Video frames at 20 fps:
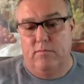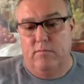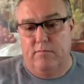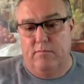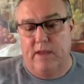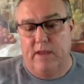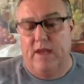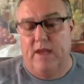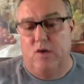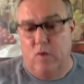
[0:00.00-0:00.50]

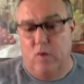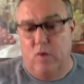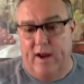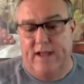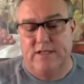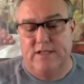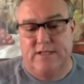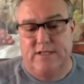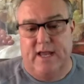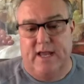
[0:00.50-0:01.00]
main
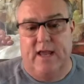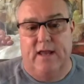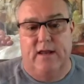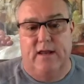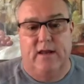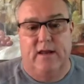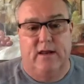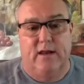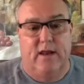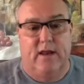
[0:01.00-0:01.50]
grandstand
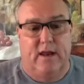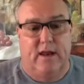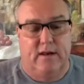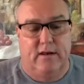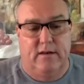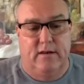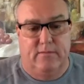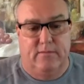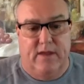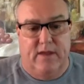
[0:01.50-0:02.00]
and, and
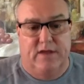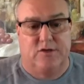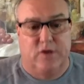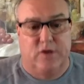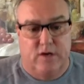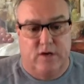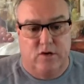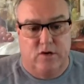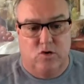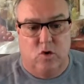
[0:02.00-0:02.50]
master
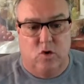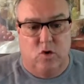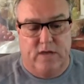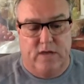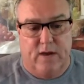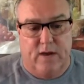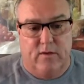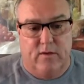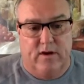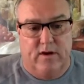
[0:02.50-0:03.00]
control
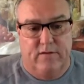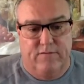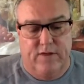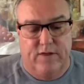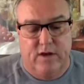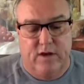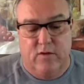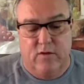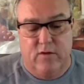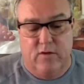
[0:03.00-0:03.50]
tower
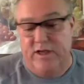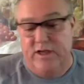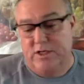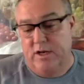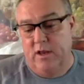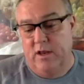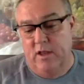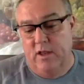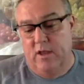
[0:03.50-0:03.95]
configuration,